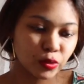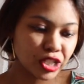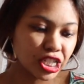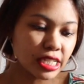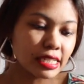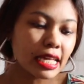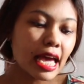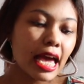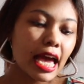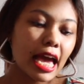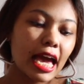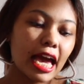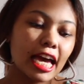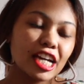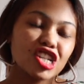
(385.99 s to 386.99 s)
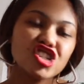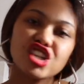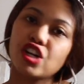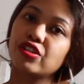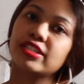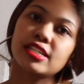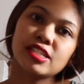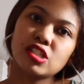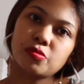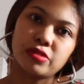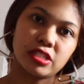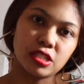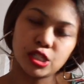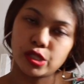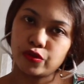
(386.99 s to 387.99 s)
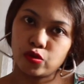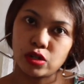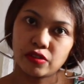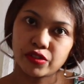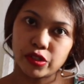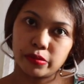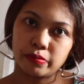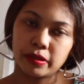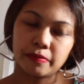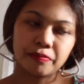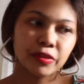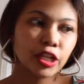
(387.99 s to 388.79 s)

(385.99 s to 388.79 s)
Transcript: which is share testimonies if you have some.